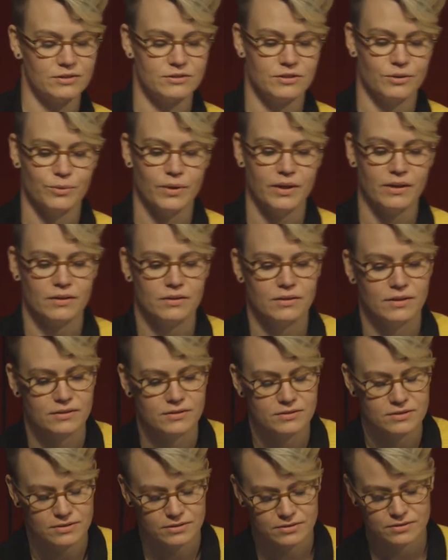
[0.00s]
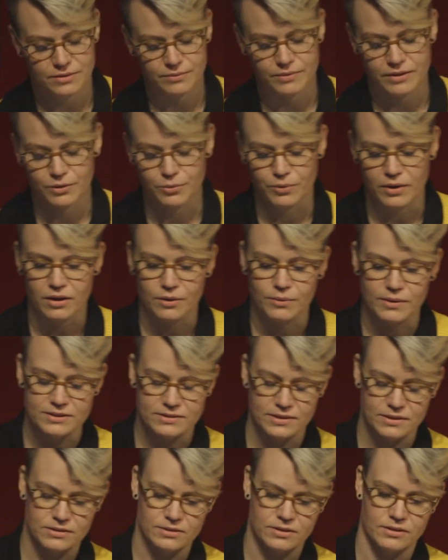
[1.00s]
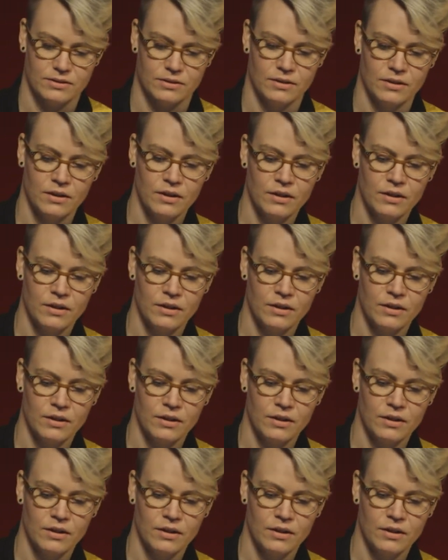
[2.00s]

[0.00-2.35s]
So that's something we always need to